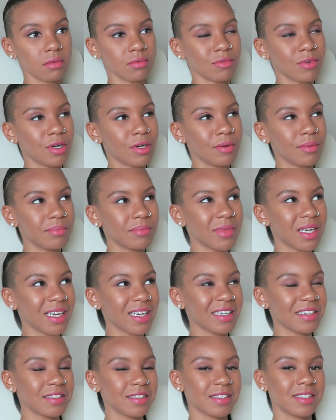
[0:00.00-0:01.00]
Well, I'm
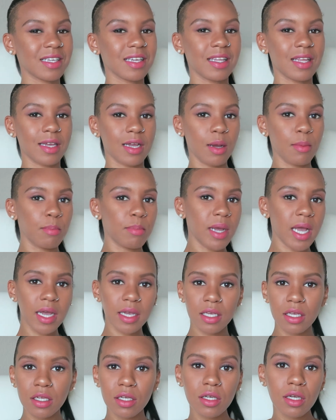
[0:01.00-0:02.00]
not gonna say like I'm
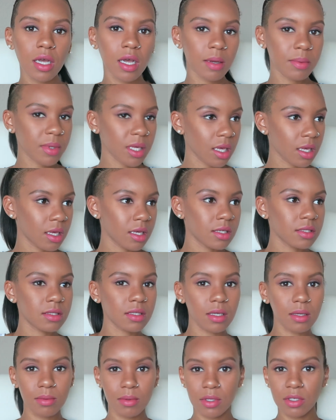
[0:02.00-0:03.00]
back eating
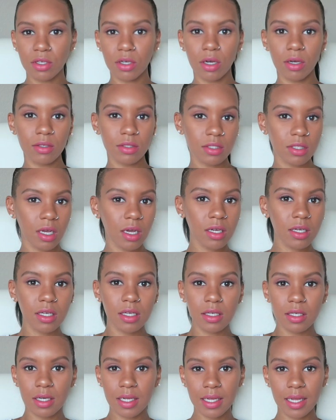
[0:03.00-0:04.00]
cupcakes. You know, it's all
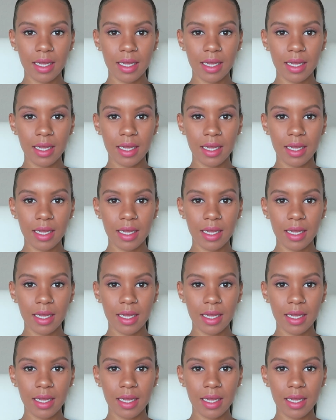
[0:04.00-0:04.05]
good.